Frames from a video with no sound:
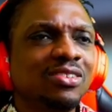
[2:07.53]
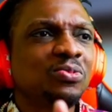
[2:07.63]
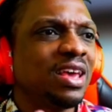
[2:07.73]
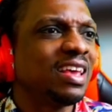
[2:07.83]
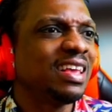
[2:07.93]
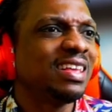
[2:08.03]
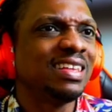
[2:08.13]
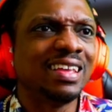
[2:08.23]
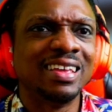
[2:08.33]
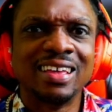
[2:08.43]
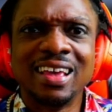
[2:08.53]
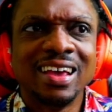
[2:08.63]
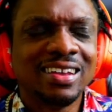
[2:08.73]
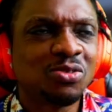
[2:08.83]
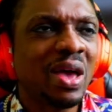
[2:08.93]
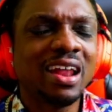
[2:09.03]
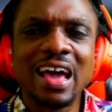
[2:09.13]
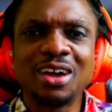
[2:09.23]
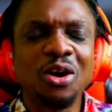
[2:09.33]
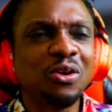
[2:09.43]
this man. Smell
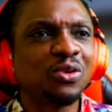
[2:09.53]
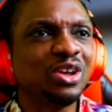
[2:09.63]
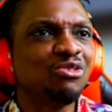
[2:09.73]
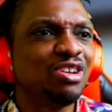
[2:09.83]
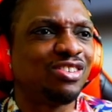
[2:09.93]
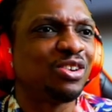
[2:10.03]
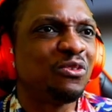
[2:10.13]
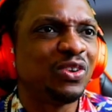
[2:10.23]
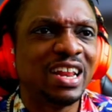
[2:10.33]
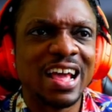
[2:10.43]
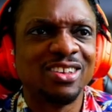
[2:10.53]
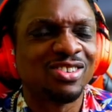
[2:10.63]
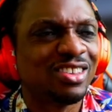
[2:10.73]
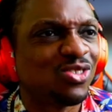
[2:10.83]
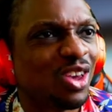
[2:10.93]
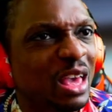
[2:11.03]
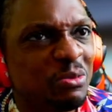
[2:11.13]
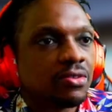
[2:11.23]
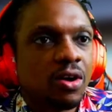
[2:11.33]
like Goku in the rejuvenation chamber. He's